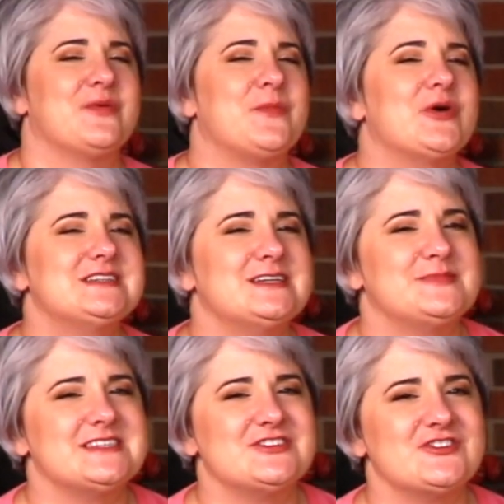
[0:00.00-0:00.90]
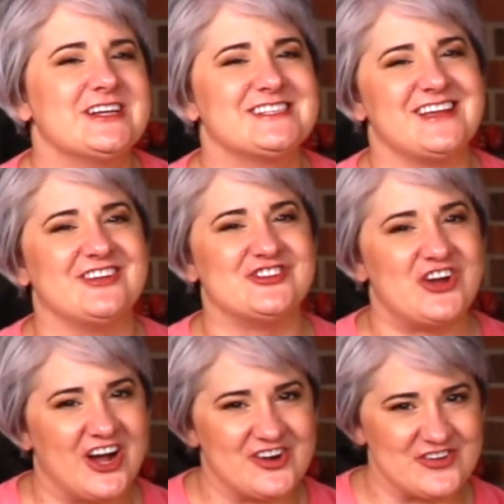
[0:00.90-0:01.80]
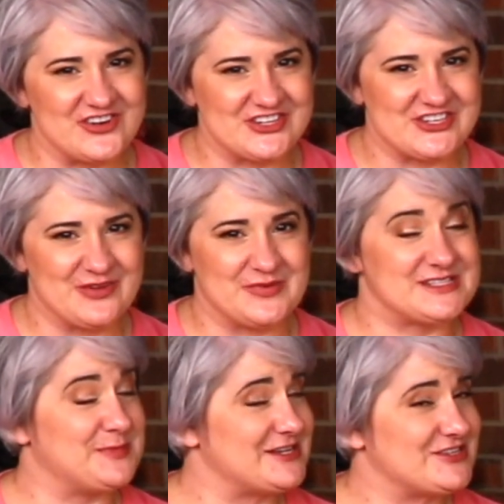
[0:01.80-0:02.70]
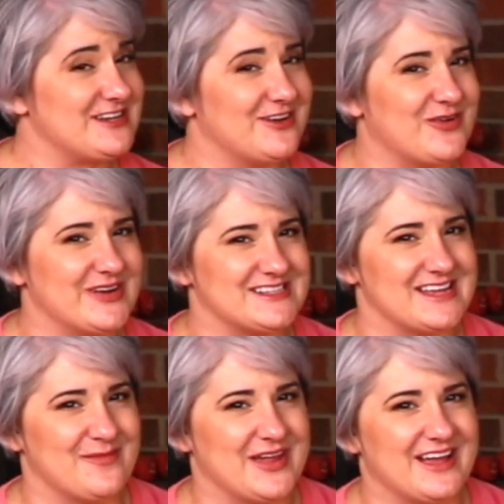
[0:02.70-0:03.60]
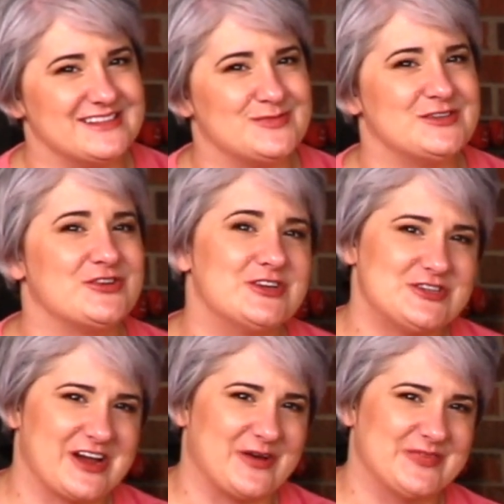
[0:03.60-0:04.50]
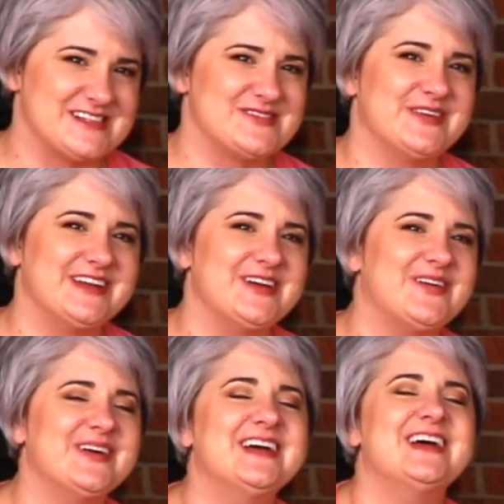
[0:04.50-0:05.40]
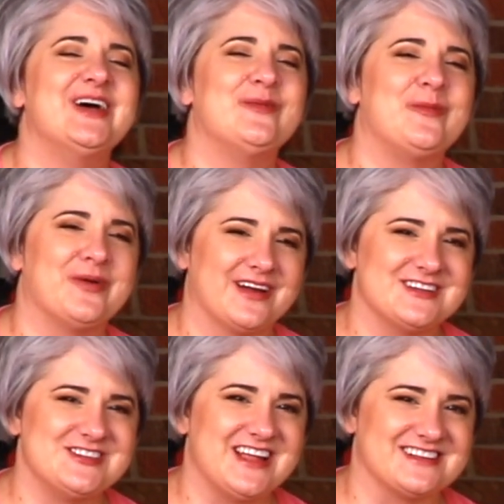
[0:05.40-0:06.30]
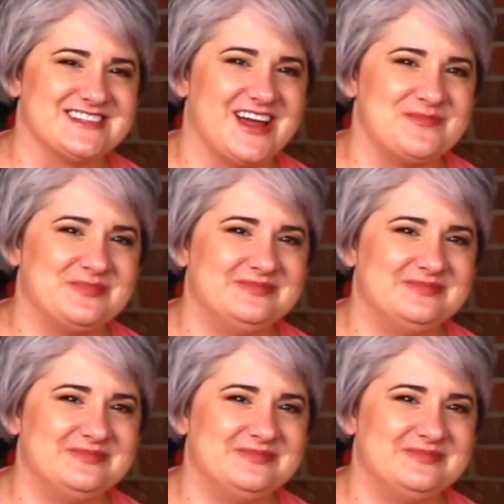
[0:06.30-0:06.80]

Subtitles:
more tips and tricks on dog ownership, especially on owning Samoyeds, be sure to check out this video, and we'll bark at you next time.